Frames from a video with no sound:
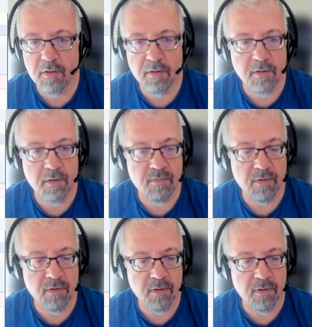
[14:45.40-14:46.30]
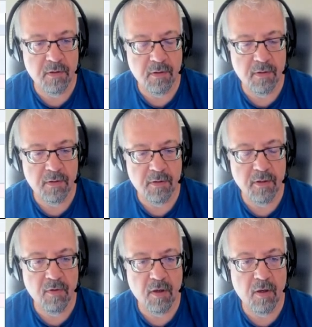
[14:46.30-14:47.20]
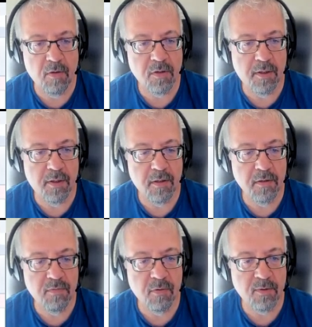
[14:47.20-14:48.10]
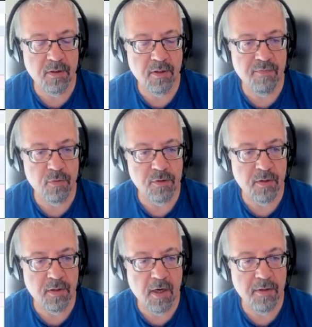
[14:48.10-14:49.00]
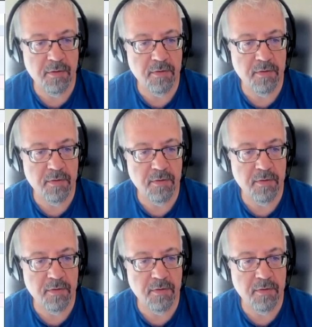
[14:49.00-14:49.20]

here the different data warehouse layers from the left to the right.